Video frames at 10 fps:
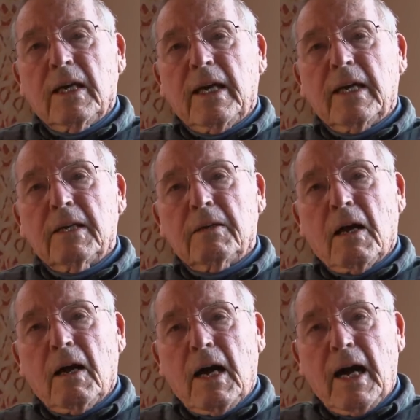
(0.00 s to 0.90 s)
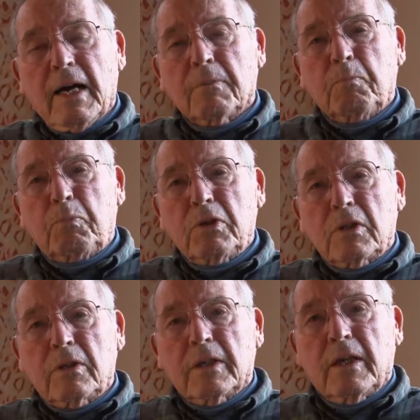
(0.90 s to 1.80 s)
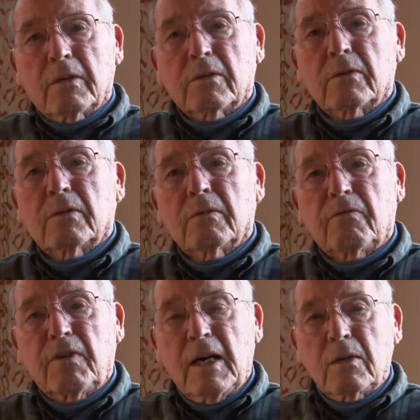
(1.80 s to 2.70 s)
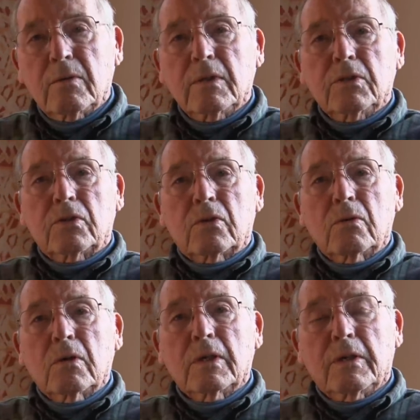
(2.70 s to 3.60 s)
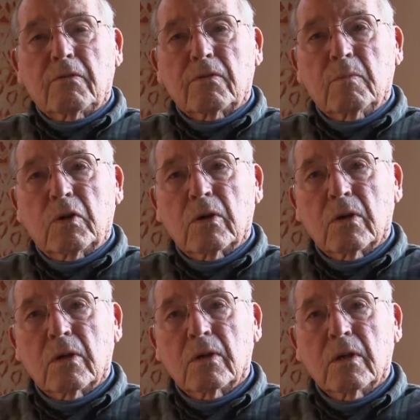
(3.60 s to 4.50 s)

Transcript: And I put together the following story from her.